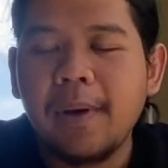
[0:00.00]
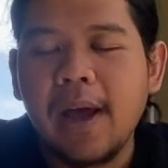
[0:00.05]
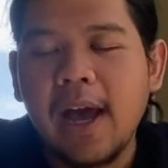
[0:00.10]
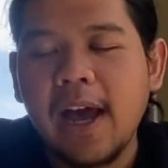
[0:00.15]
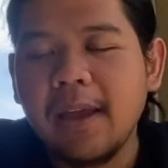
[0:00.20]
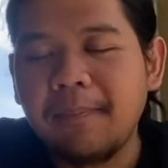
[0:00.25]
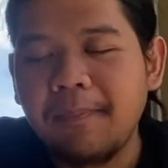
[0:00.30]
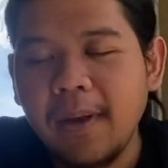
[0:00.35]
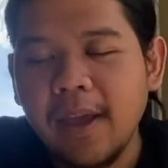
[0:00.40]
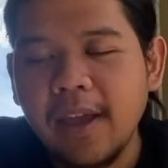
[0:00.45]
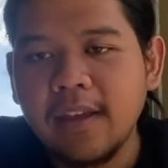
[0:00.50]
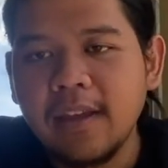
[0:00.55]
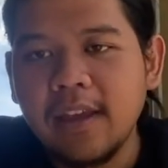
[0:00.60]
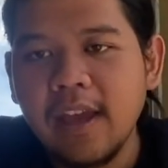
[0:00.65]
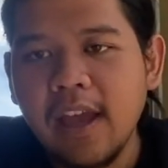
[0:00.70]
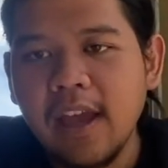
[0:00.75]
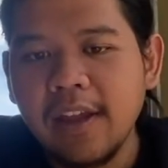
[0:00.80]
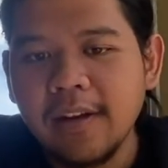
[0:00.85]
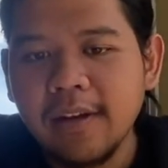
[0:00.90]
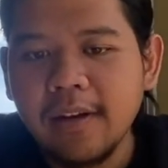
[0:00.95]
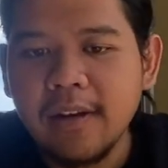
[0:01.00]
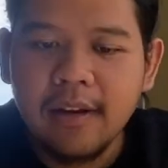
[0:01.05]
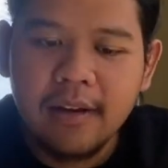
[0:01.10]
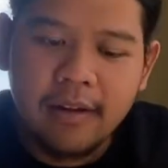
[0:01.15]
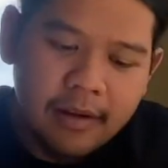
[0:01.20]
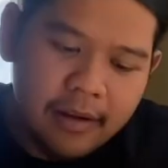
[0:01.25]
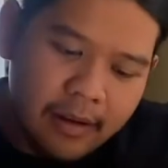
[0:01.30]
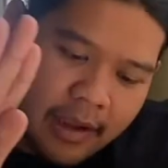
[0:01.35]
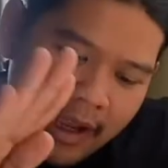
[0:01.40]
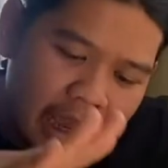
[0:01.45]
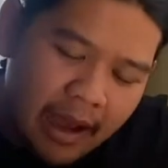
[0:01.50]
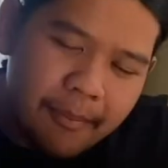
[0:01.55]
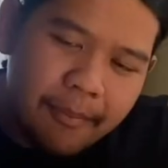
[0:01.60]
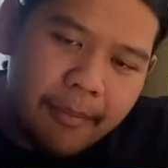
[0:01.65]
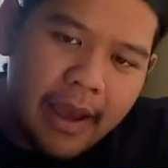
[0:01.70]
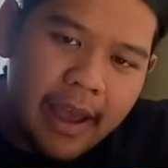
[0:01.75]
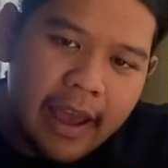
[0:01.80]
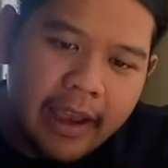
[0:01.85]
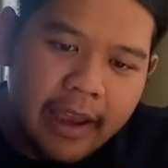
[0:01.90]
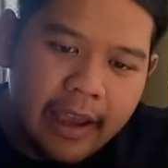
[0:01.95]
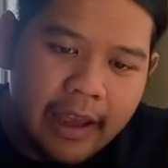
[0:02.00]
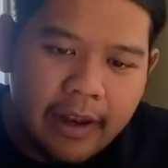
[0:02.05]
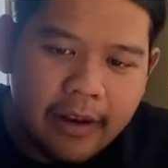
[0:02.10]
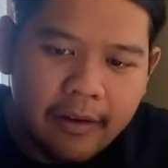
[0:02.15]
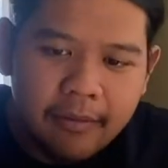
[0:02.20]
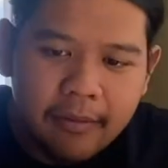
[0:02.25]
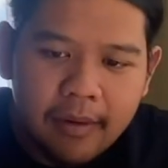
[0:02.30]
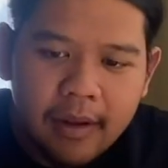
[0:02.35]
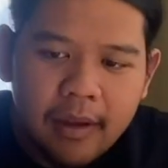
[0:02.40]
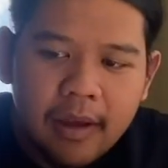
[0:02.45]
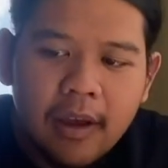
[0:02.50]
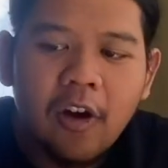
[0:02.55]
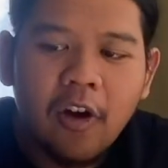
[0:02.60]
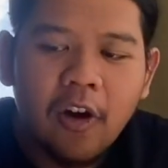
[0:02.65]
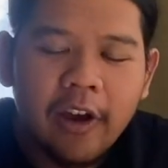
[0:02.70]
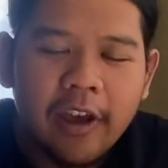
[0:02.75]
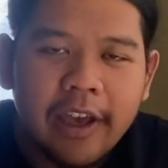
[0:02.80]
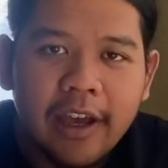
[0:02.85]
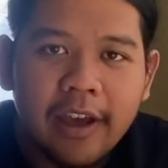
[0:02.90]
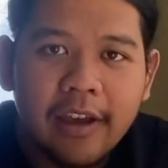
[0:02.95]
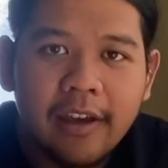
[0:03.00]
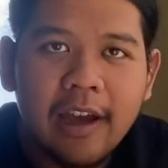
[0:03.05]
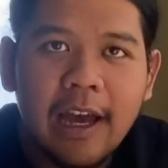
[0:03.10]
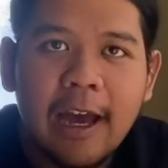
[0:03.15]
I pay again, come back, and okay,